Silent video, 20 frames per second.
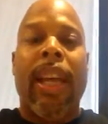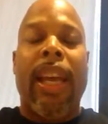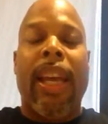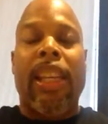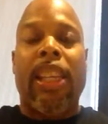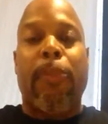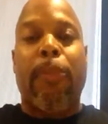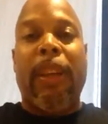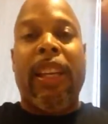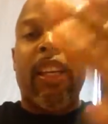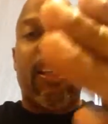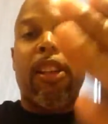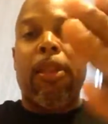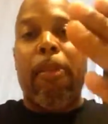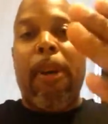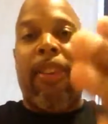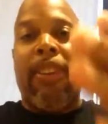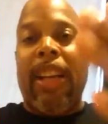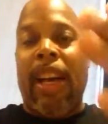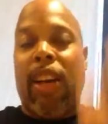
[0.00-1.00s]
And speaking
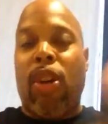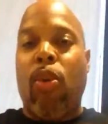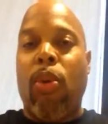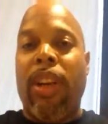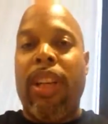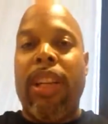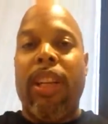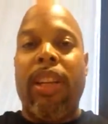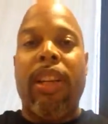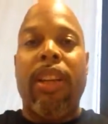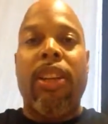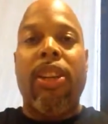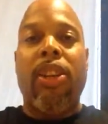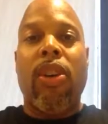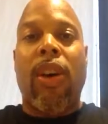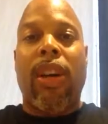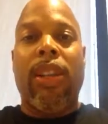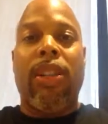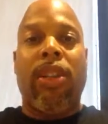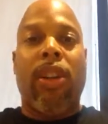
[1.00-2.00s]
about not quitting, you
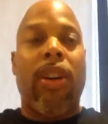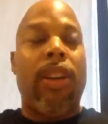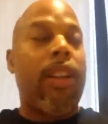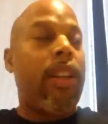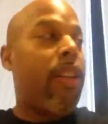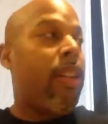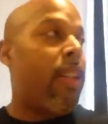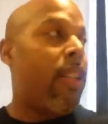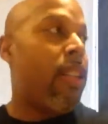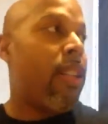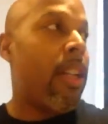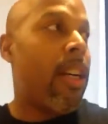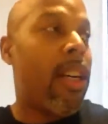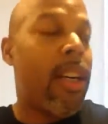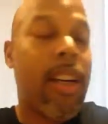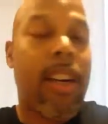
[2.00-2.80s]
know, I started this